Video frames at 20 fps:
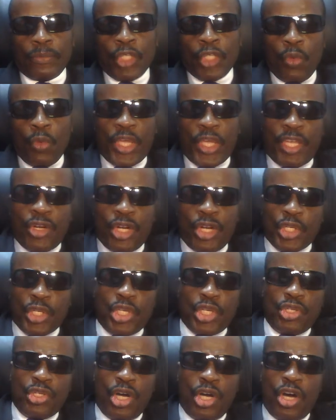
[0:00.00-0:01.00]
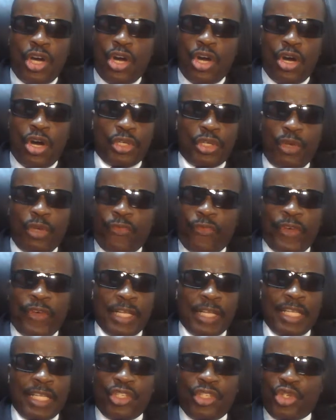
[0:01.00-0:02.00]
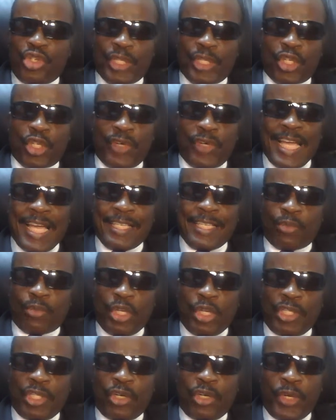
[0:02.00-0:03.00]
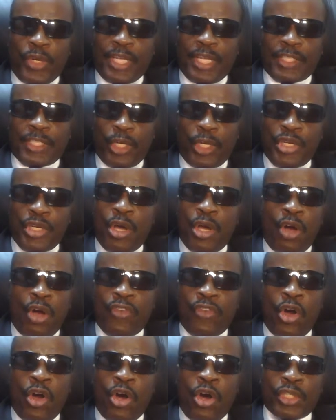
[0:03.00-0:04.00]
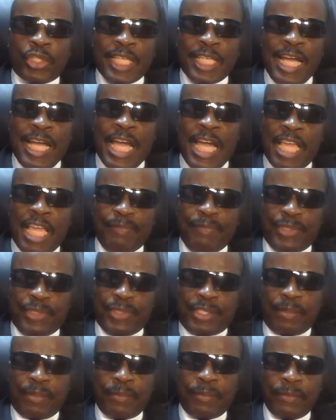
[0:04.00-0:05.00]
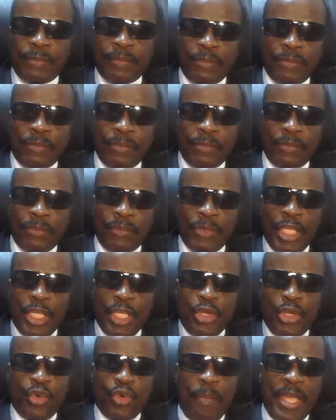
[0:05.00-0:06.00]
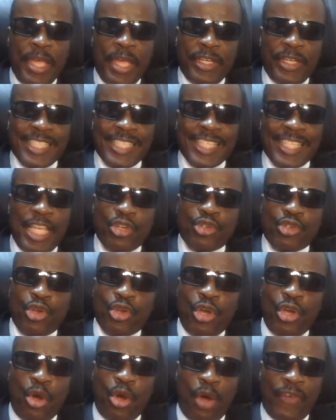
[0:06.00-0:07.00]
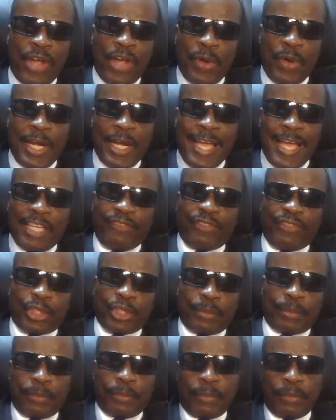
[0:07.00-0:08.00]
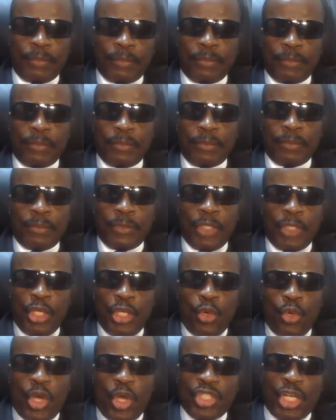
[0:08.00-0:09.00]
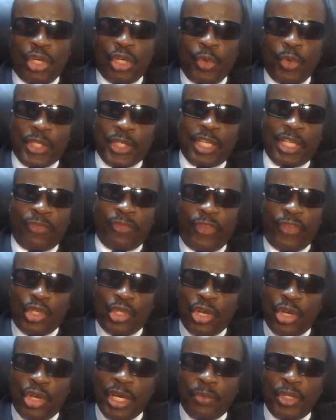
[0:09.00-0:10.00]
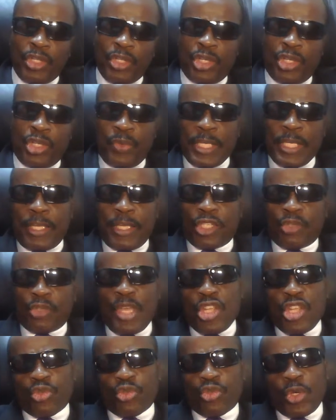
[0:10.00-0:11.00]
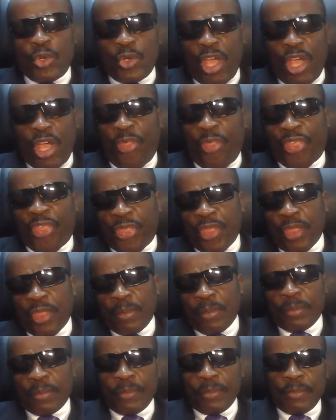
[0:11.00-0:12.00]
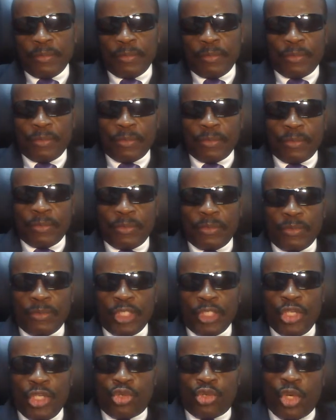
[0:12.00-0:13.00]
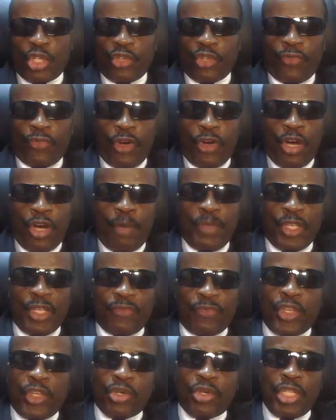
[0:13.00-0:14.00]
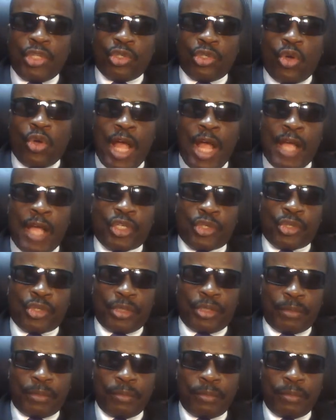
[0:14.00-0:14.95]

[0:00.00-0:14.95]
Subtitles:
We cannot ignore the fact that Jesus Christ was the greatest leader of all times. He remained the center of our lives. He was the greatest visionary during his ministry on earth. He transformed his vision into action.